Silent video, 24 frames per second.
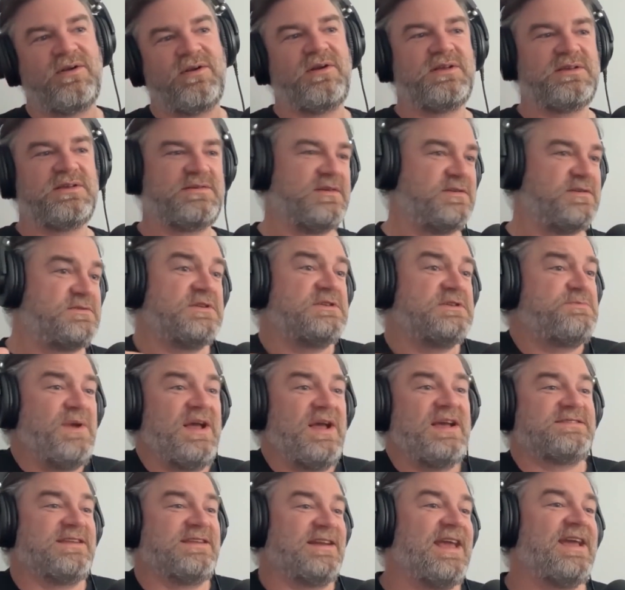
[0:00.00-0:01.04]
It's just
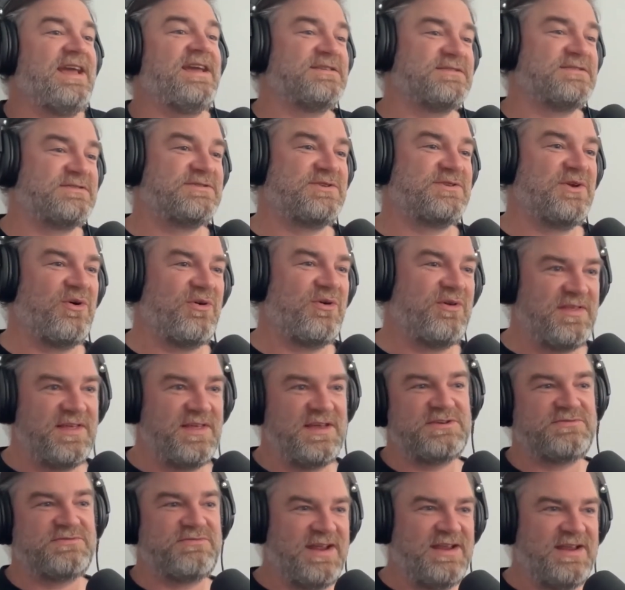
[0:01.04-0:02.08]
basically his story that
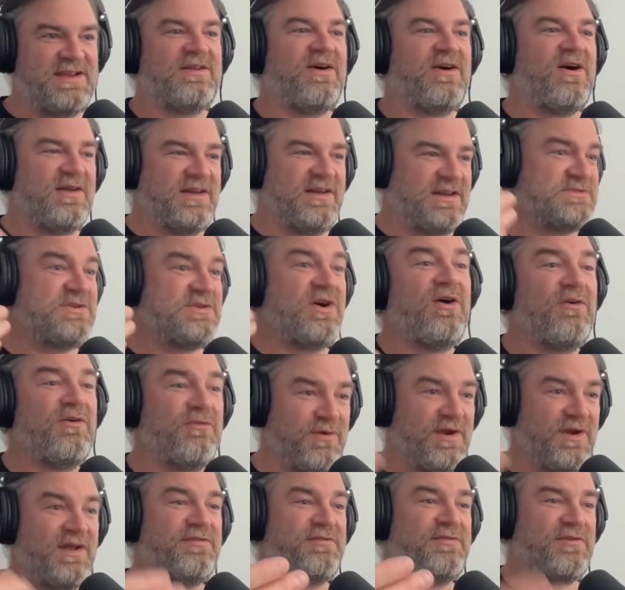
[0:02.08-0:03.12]
he's reading, and he's
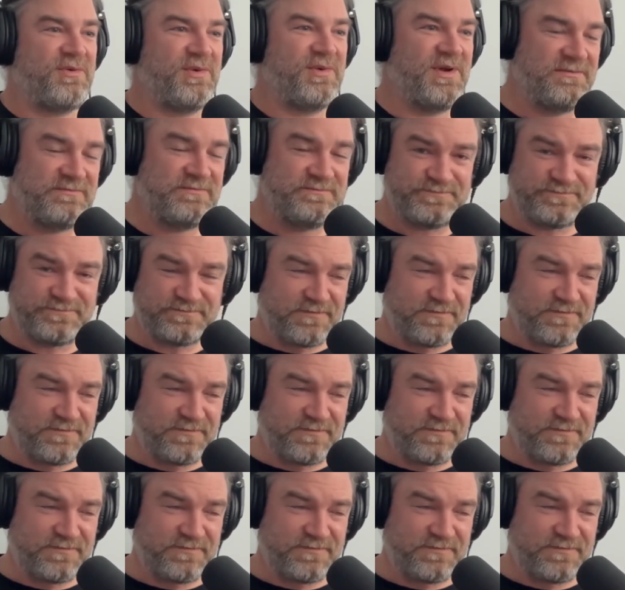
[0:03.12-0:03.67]
halfway through it.